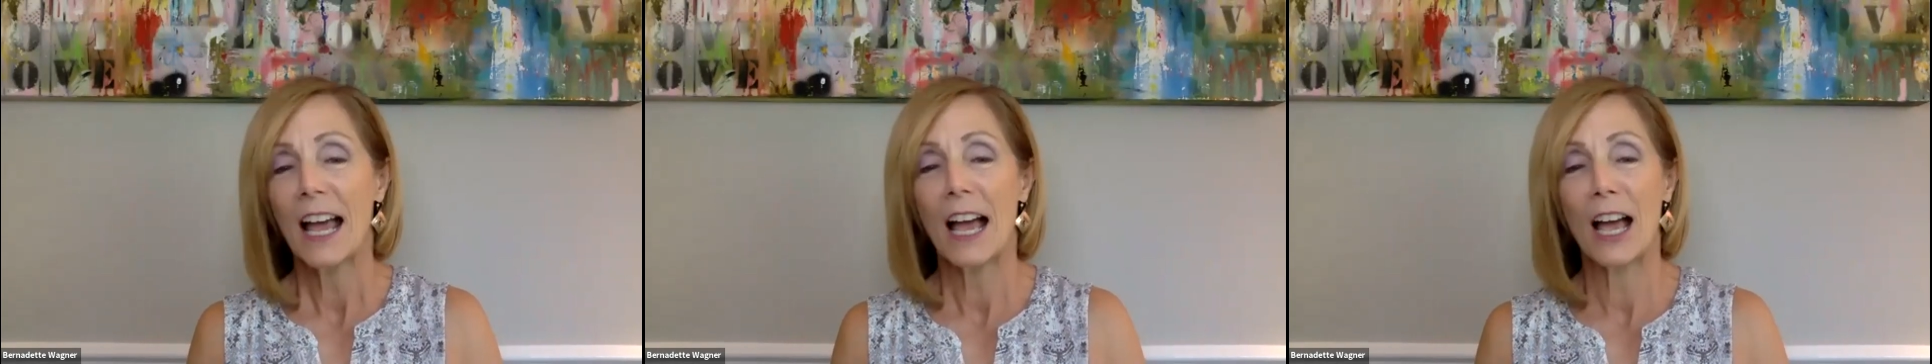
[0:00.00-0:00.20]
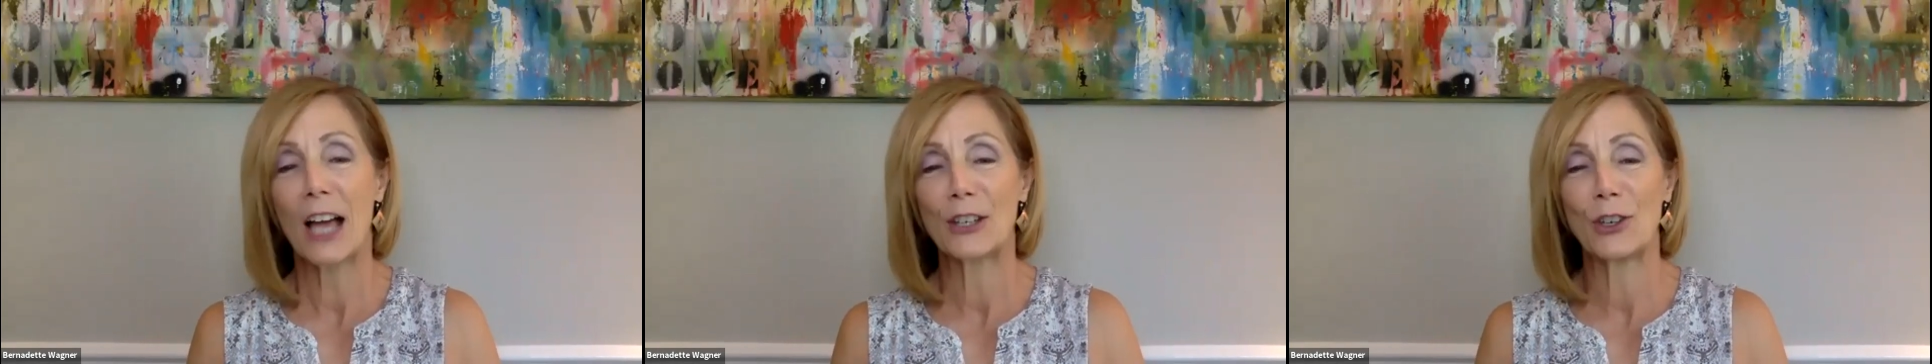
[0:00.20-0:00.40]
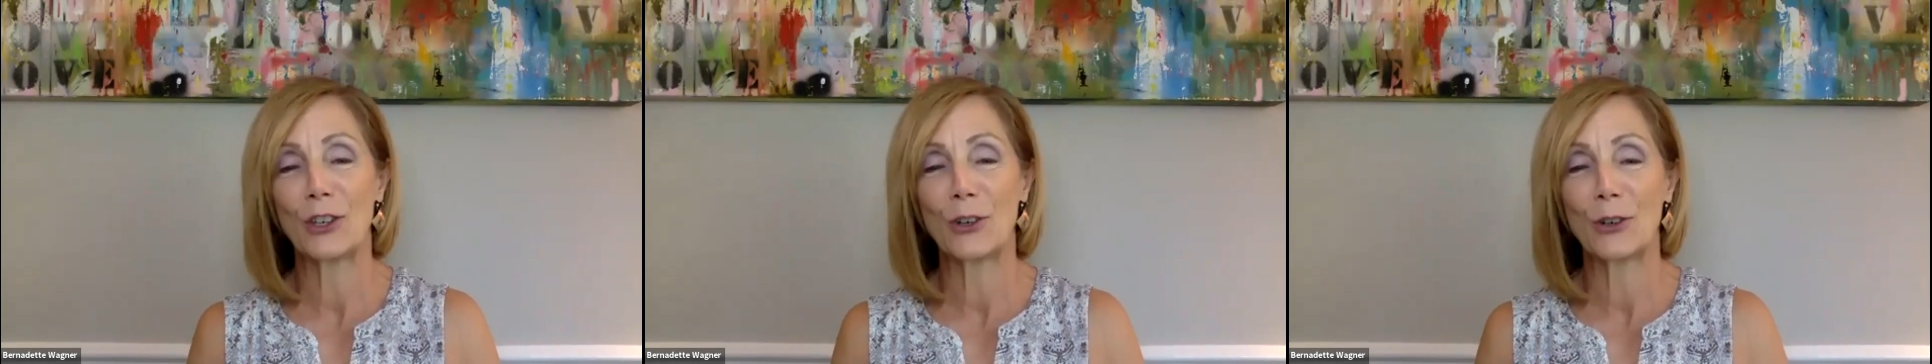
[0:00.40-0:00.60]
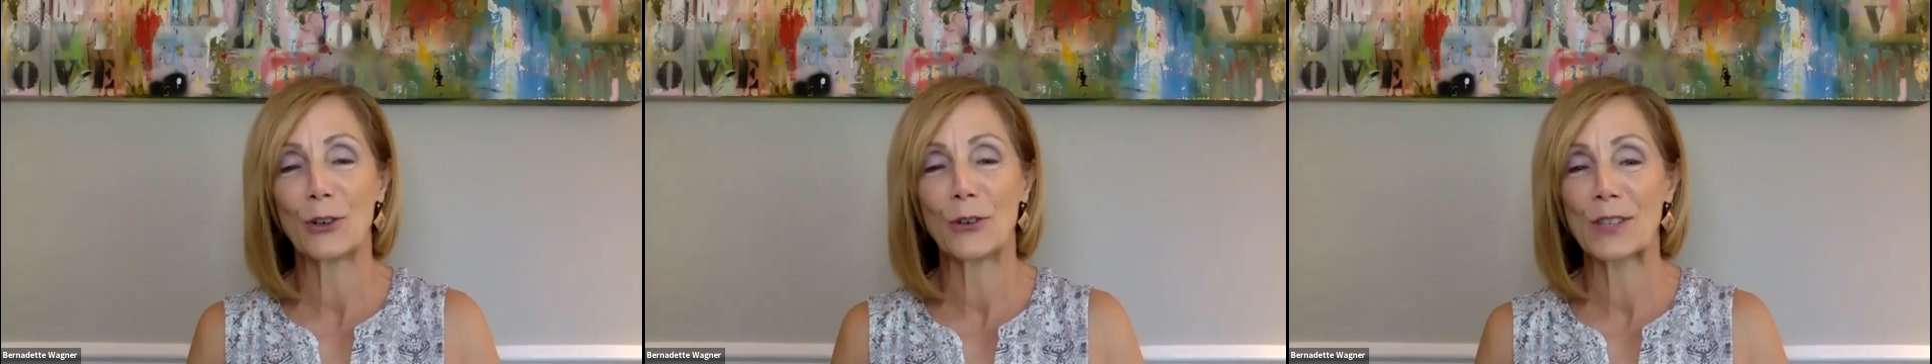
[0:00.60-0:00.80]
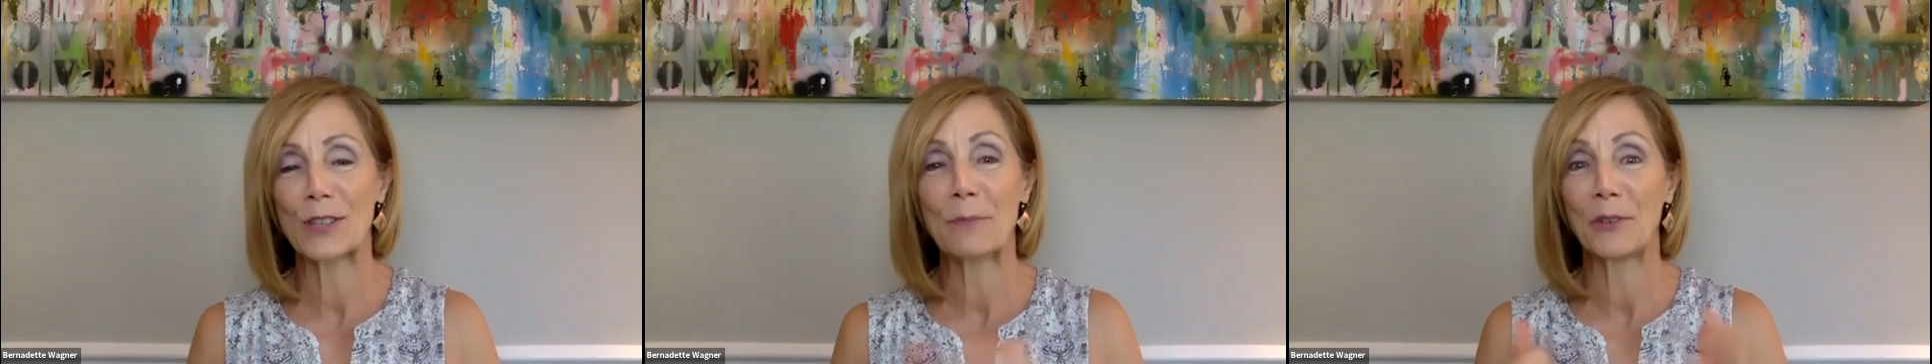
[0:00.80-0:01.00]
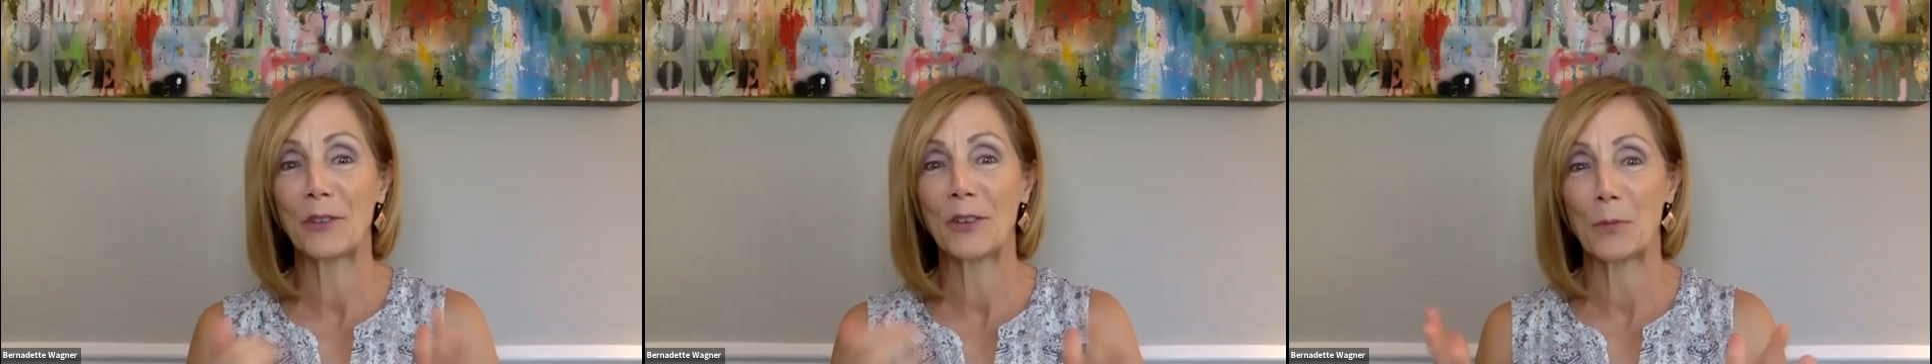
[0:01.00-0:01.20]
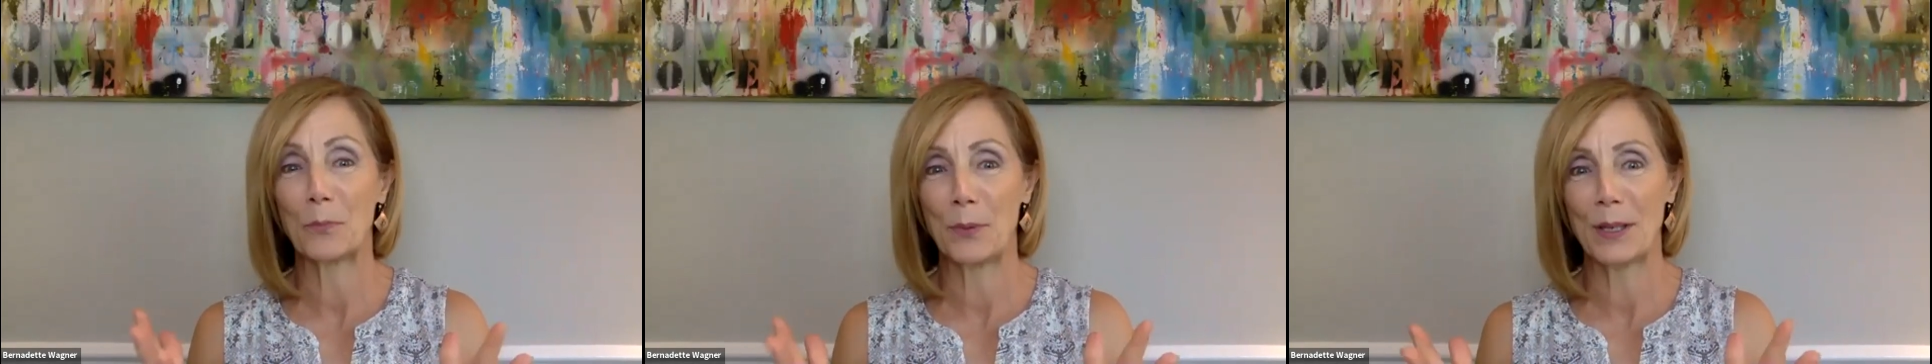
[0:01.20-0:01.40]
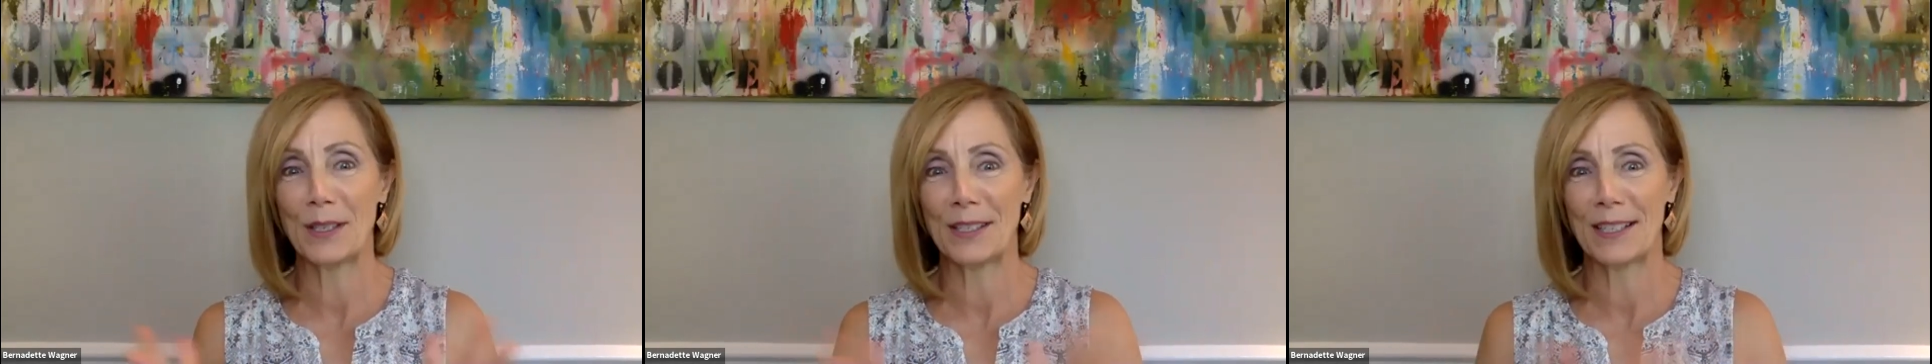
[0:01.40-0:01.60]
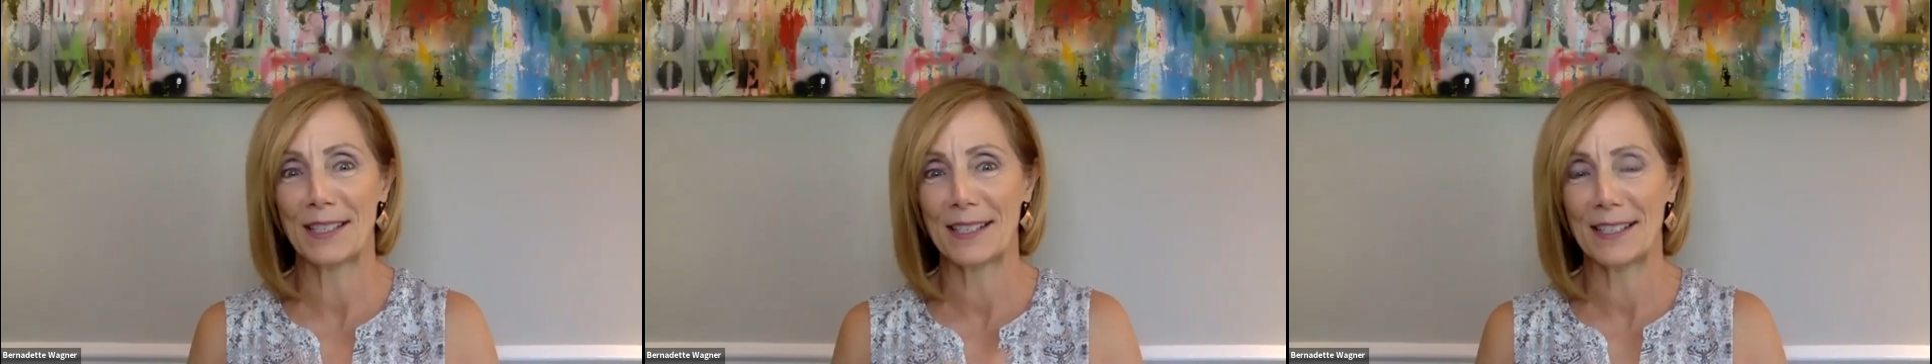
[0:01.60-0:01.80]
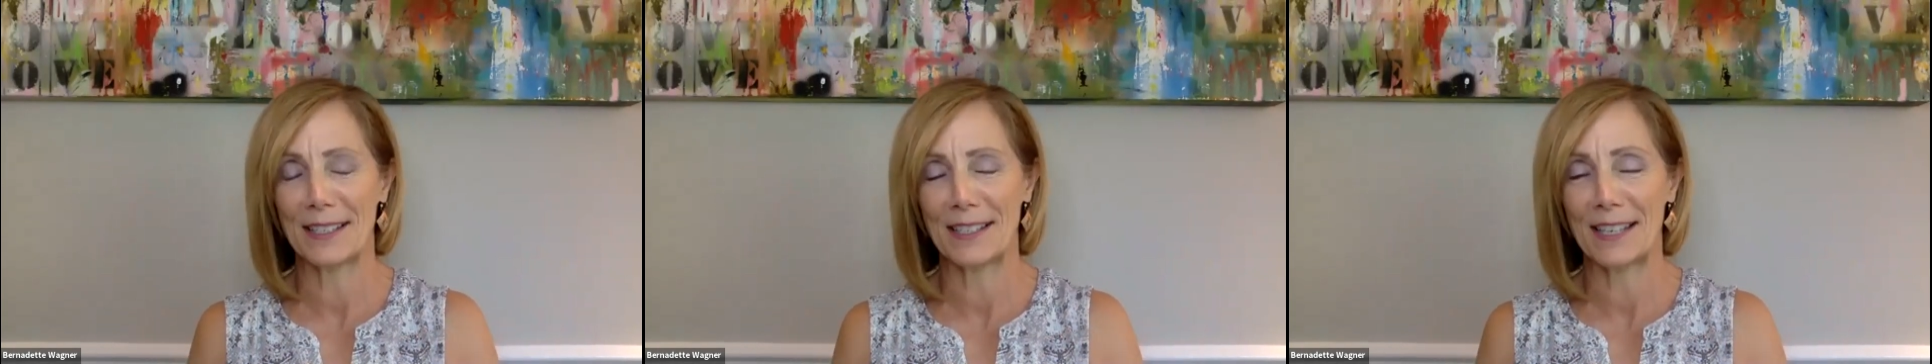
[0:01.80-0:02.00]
uh, your some of your businesses